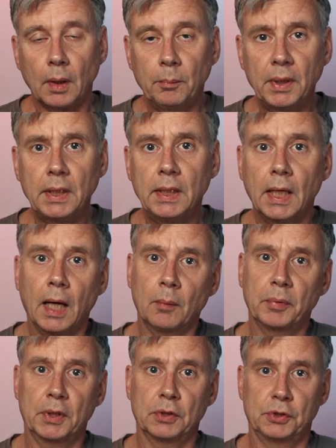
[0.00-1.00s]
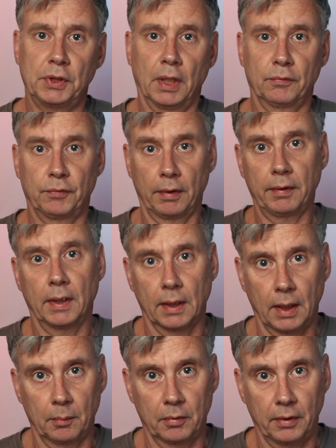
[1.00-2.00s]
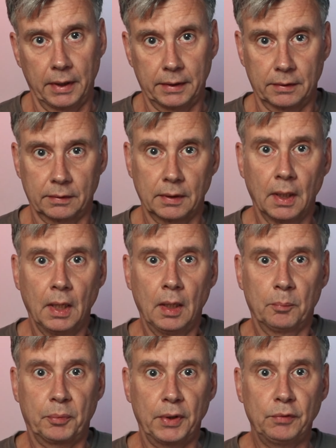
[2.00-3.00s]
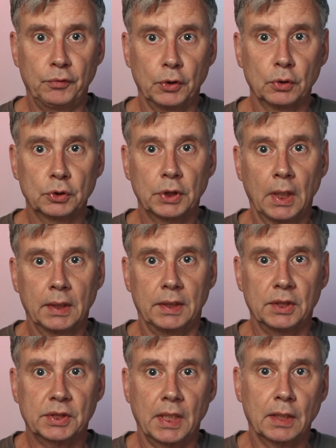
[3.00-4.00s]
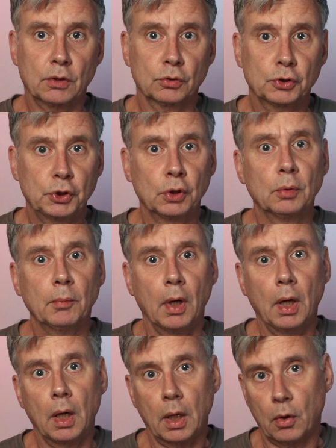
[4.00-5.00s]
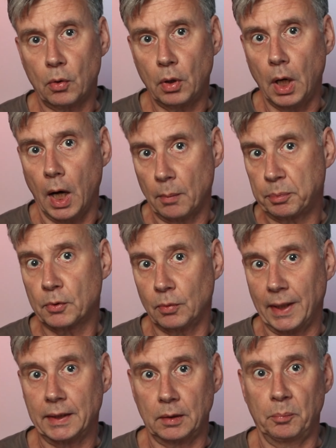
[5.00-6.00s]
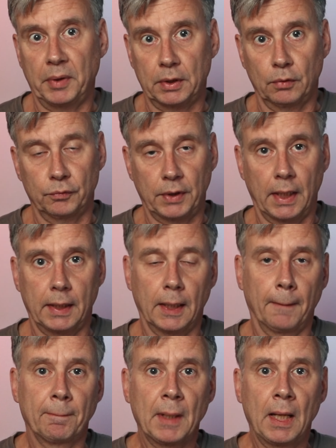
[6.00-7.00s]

media because you have very elaborated previews, this can consume up quite a bit of data.